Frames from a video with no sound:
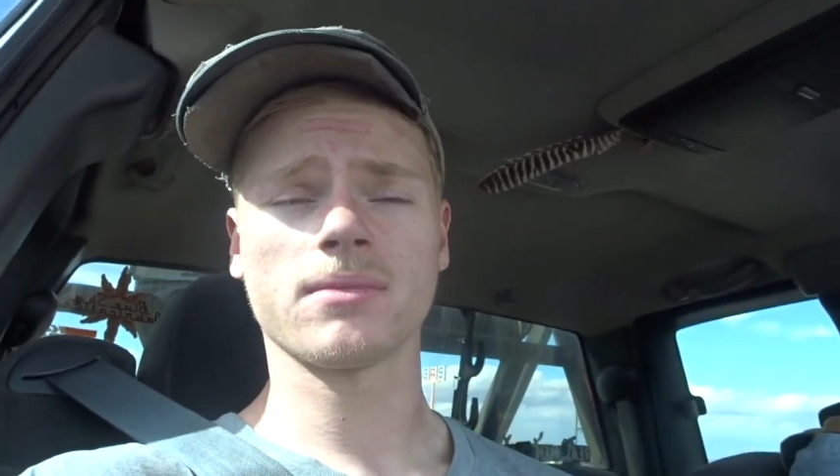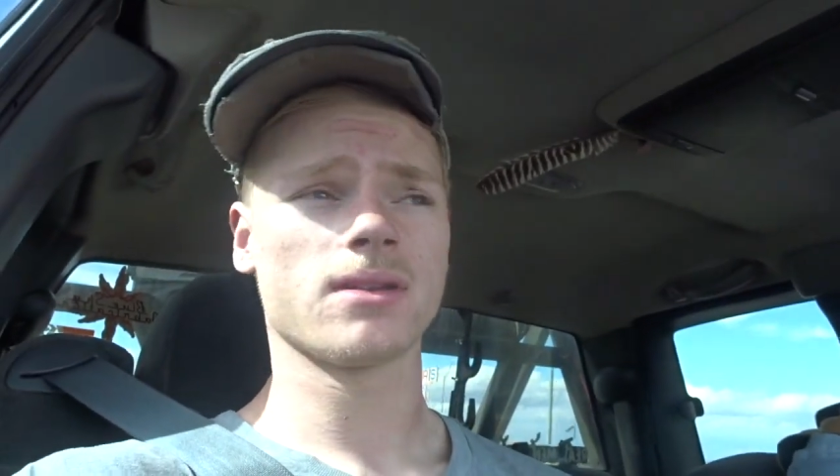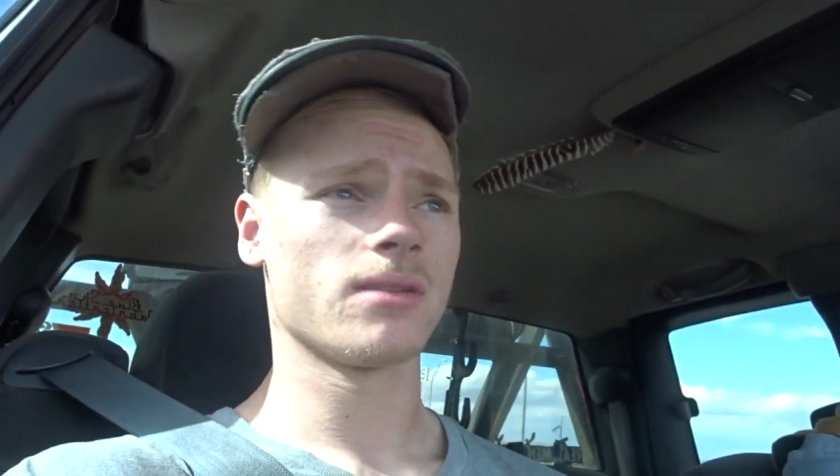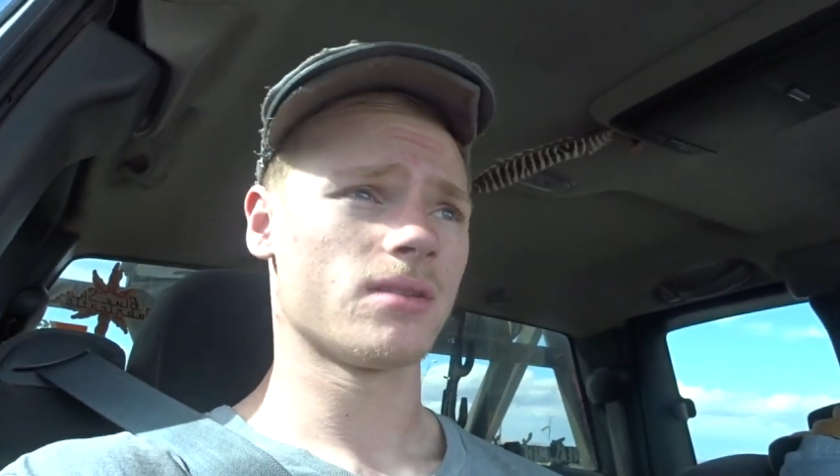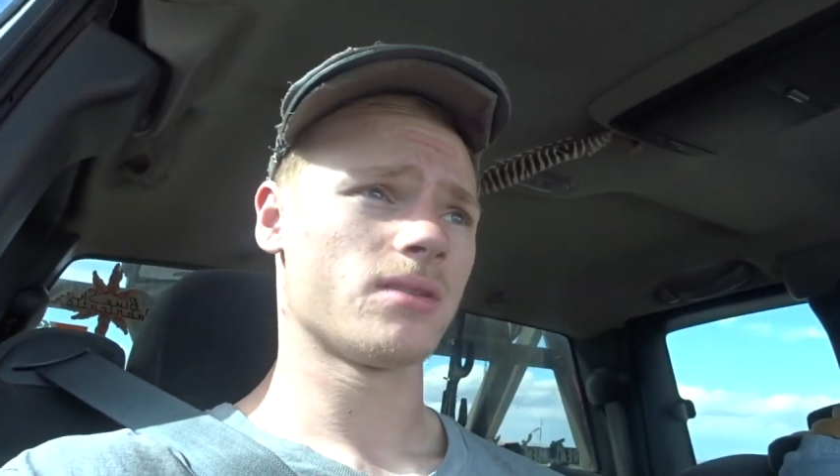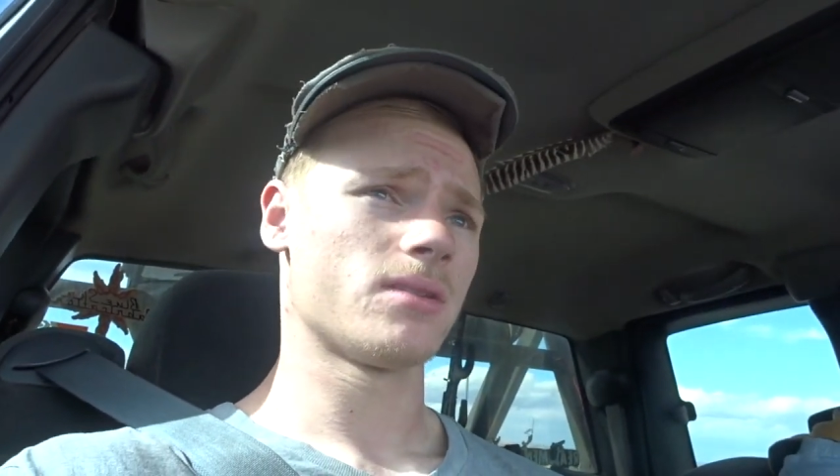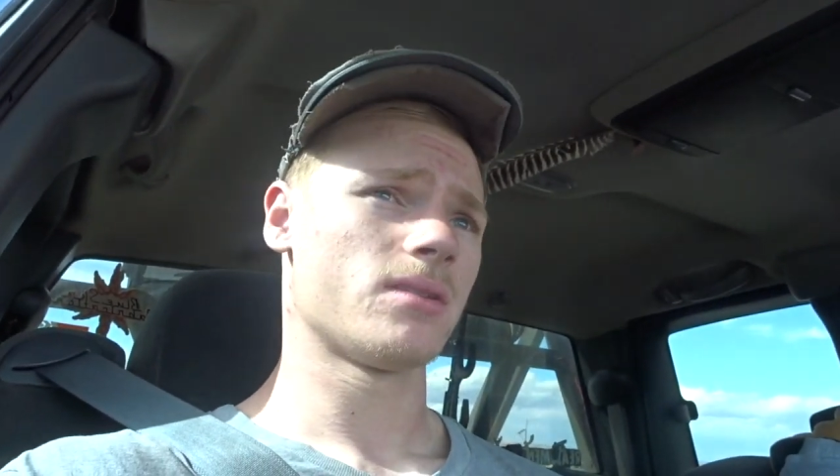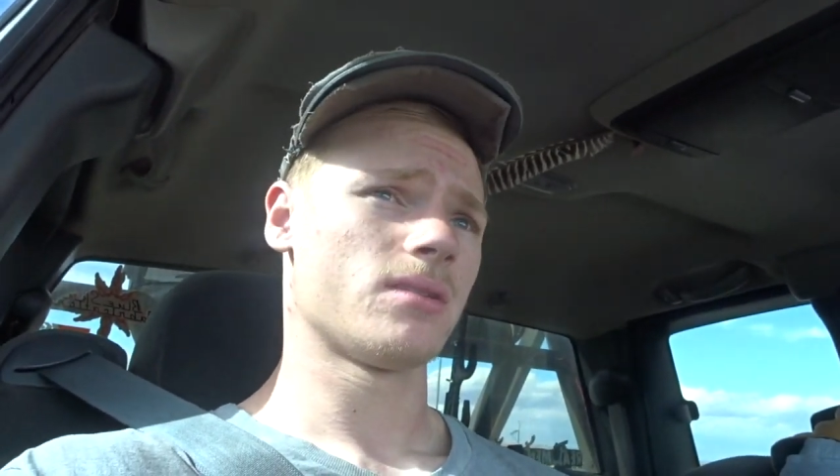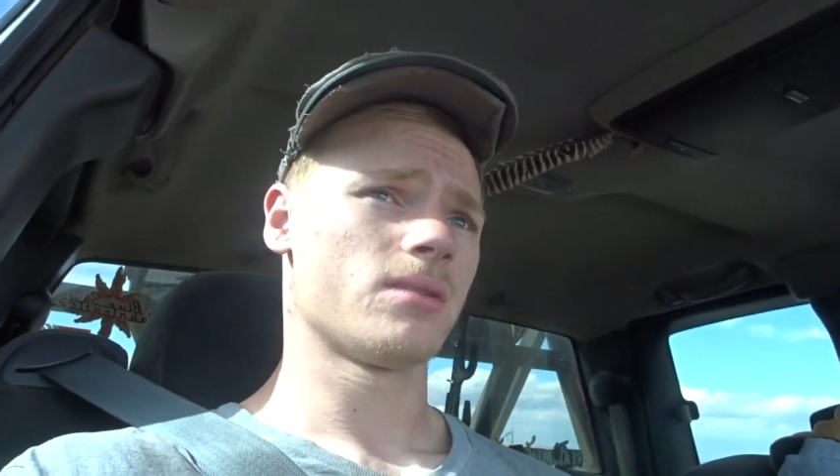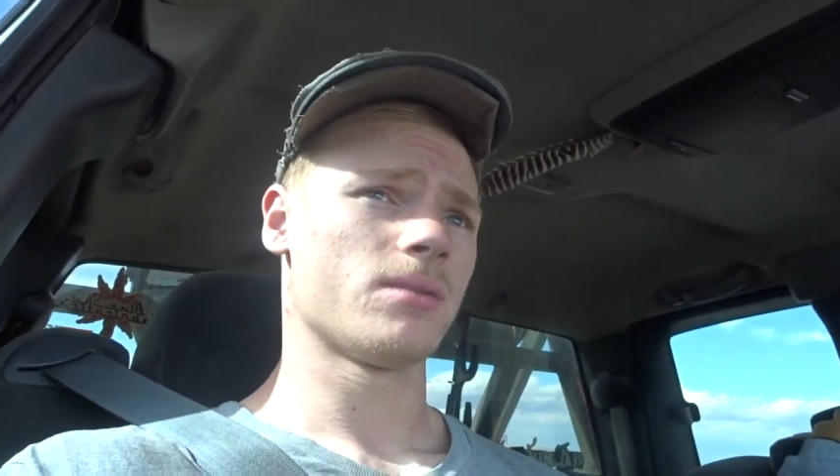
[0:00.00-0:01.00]

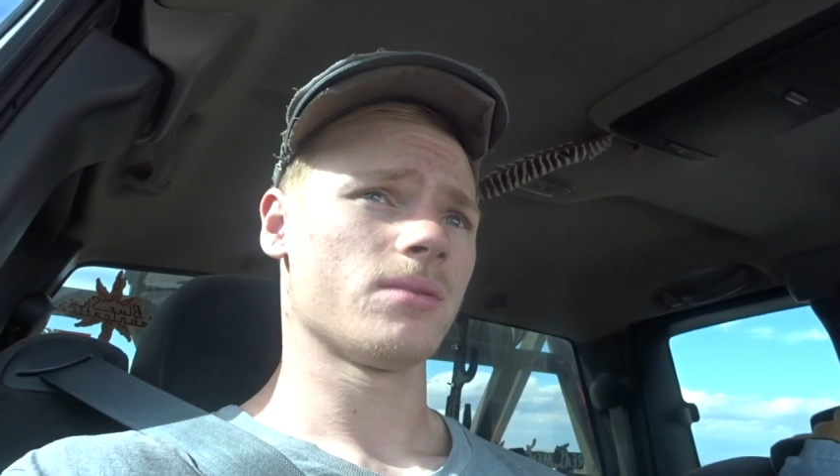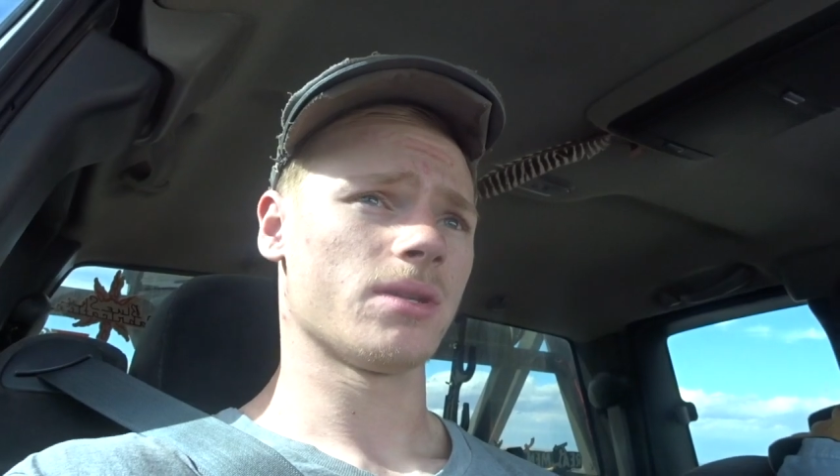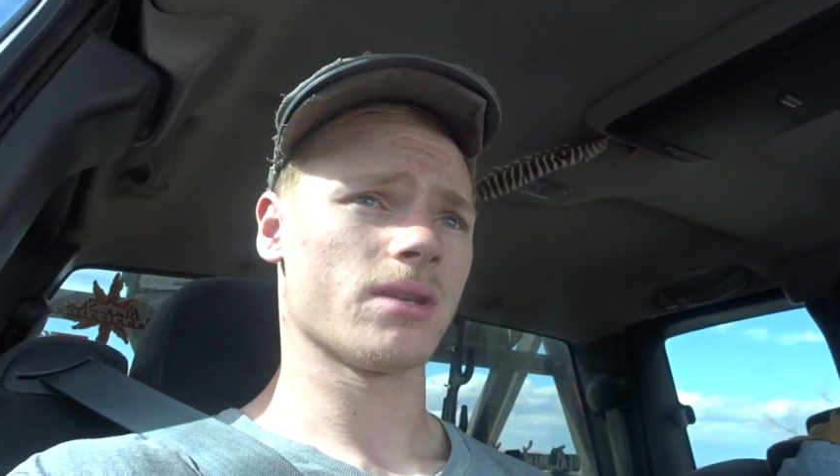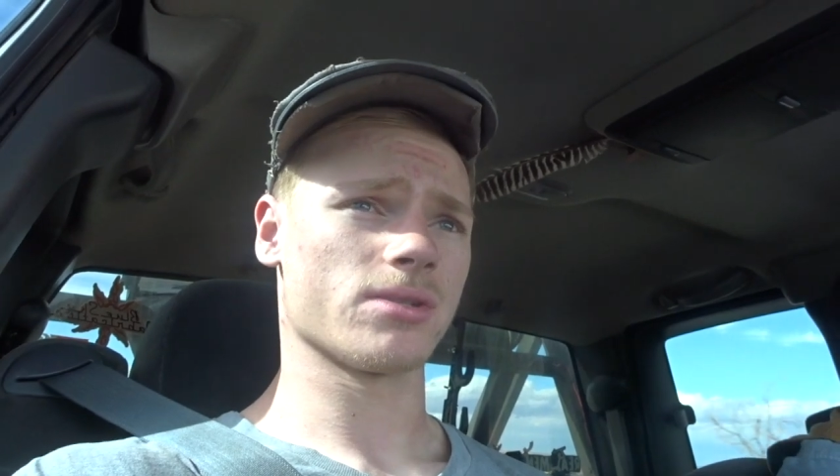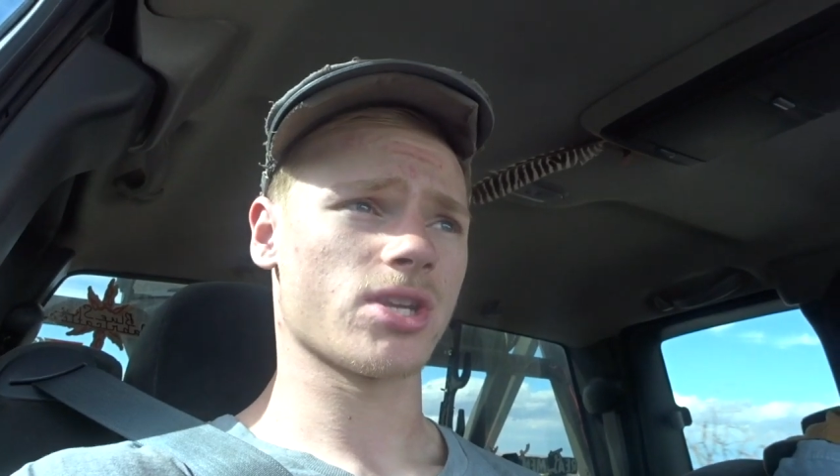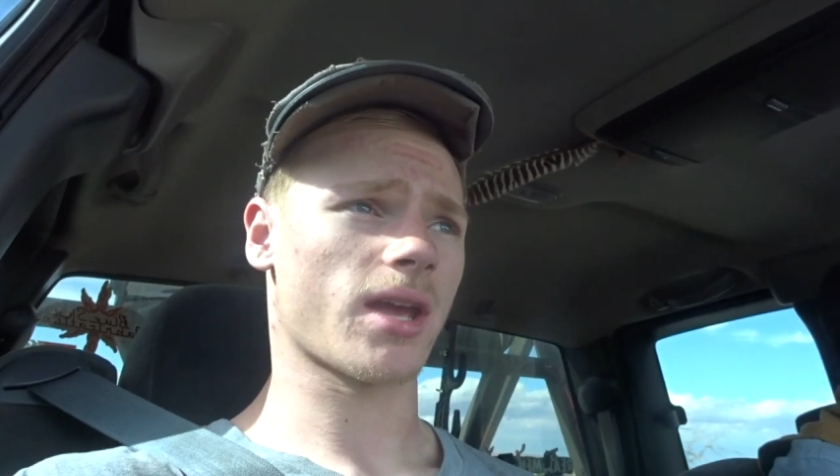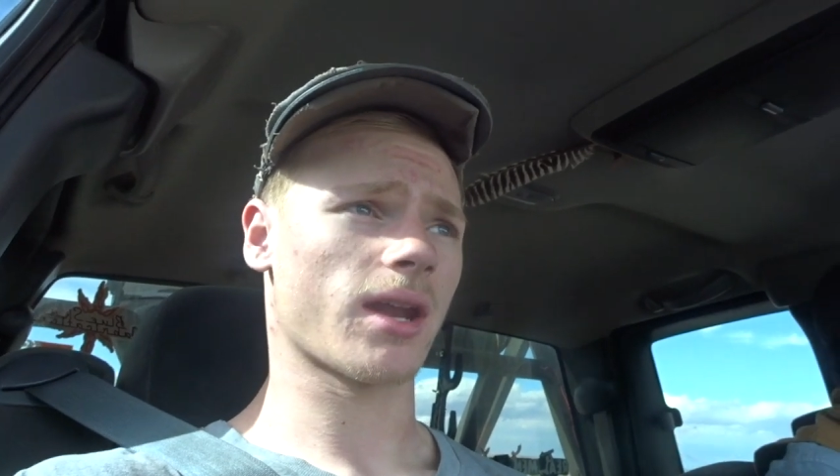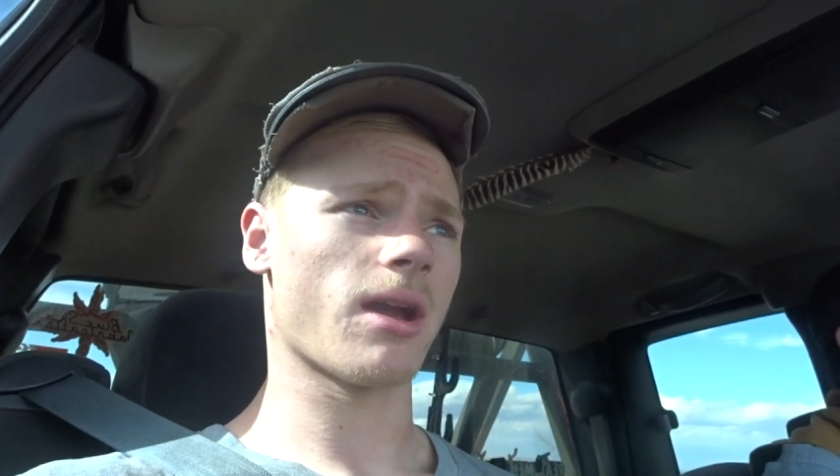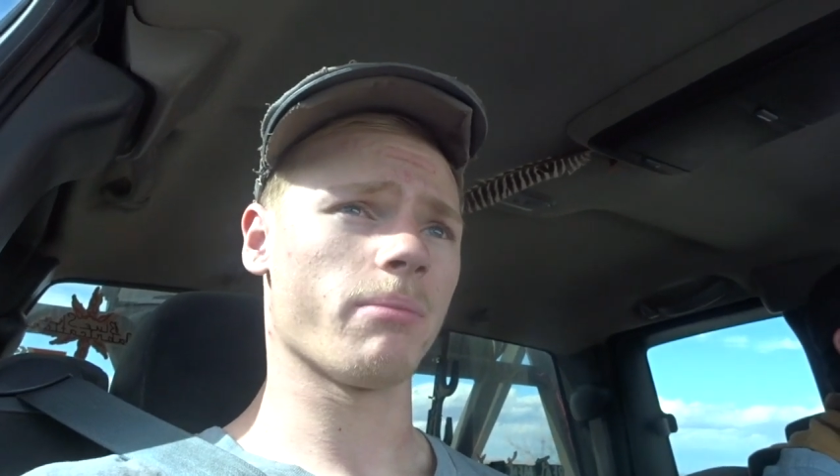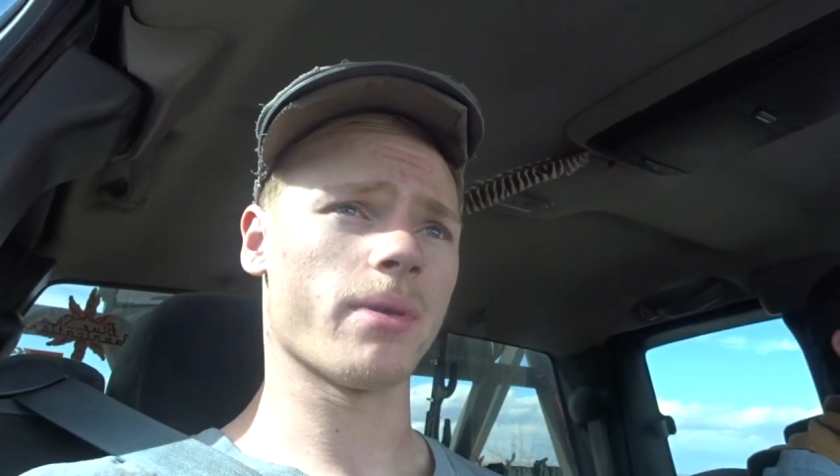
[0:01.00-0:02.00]
can go check
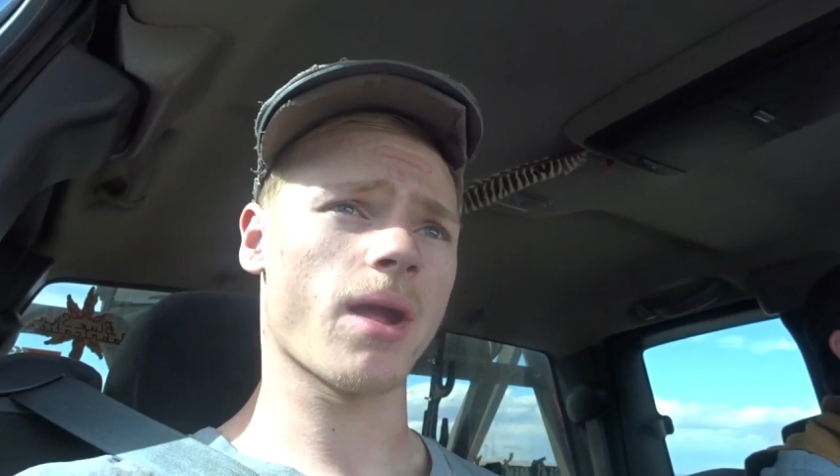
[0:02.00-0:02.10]
it out.